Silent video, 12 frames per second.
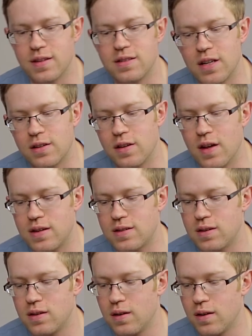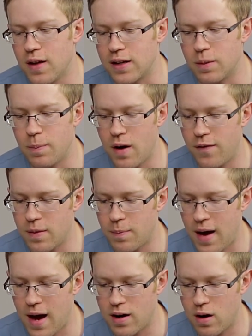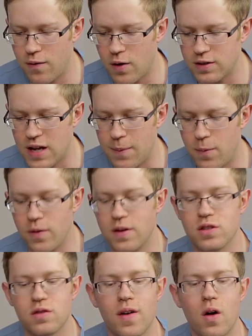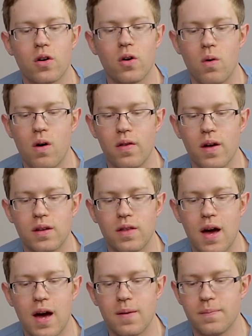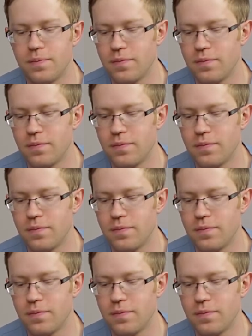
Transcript: that stick to this, like the buffing pad here, for example. They just Velcro on like that.